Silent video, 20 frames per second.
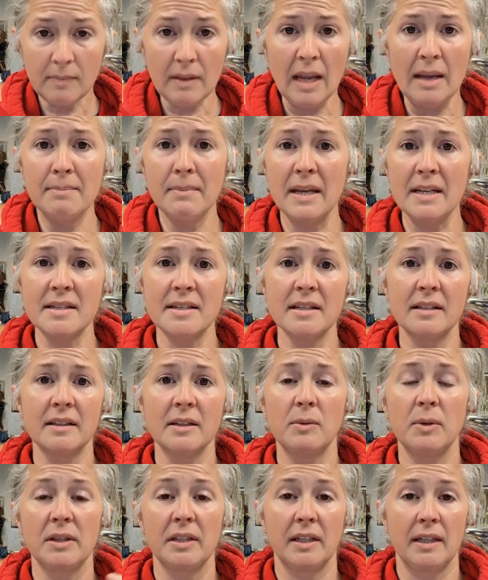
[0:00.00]
And
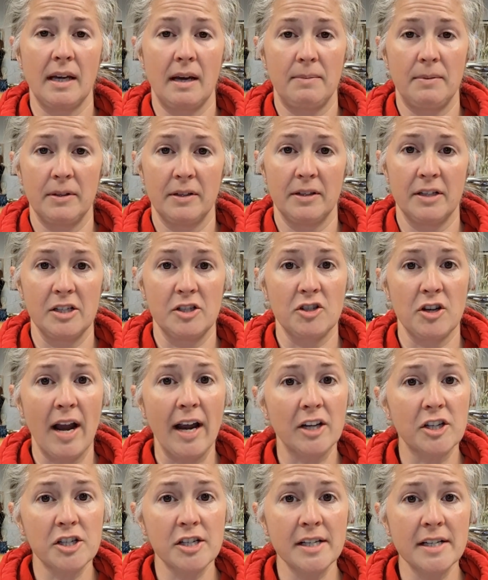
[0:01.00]
basically what the capillary
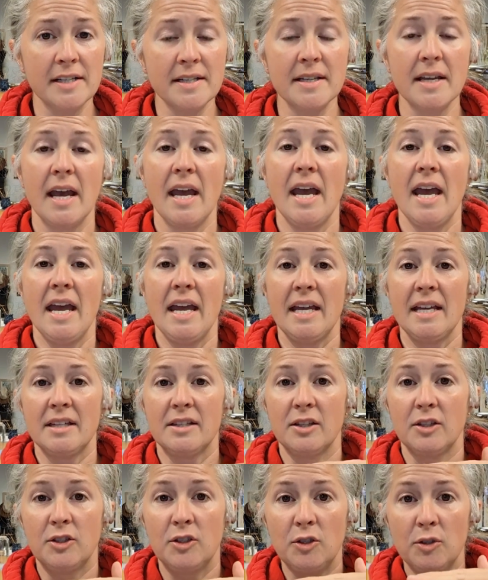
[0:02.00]
attraction is
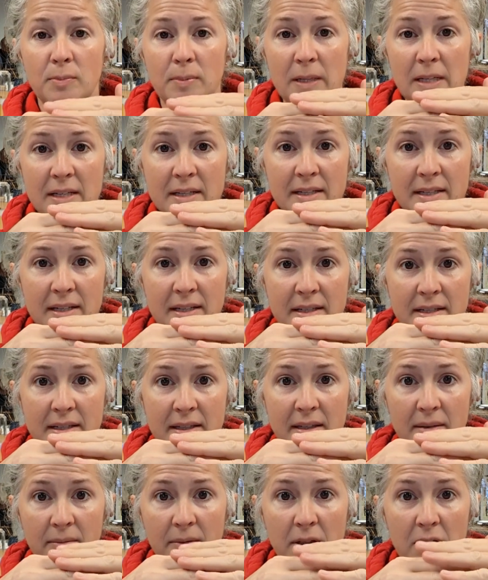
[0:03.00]
the two pieces,
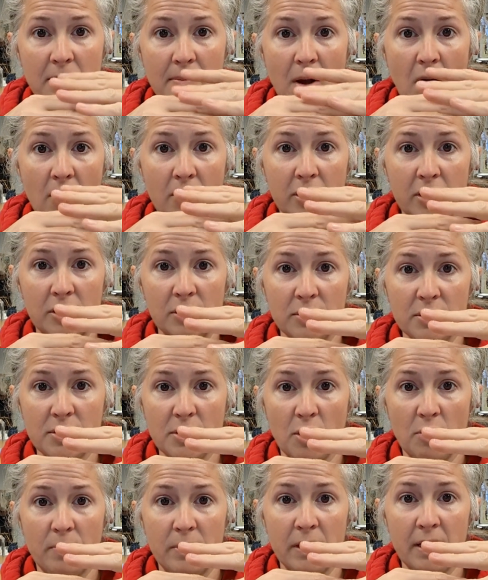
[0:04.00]
the little molecules
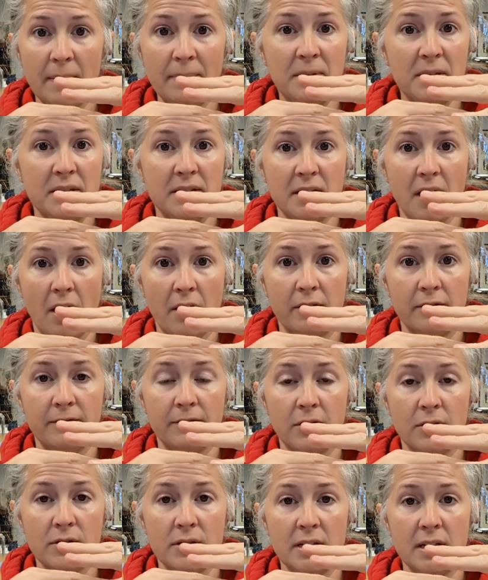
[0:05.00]
open up, the solder
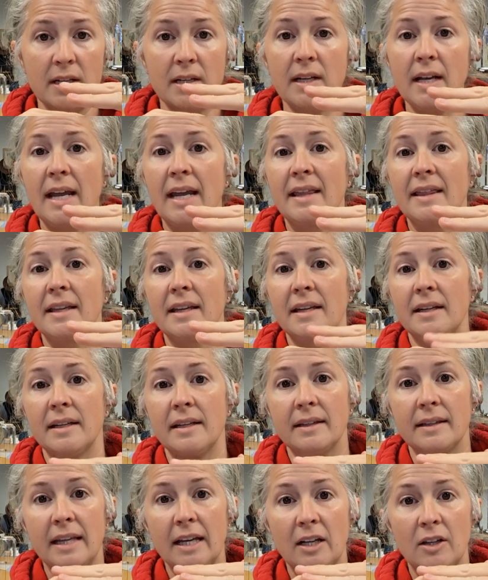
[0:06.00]
flows in, and
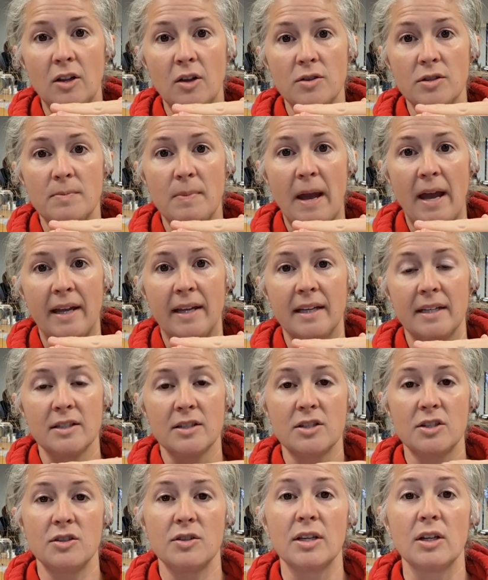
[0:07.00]
then they close back in.
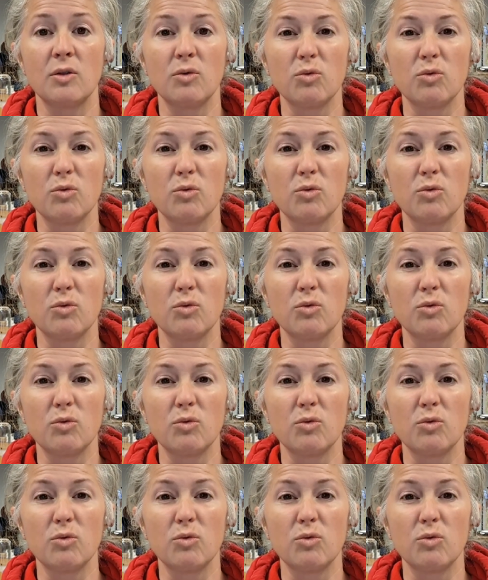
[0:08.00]
So you get a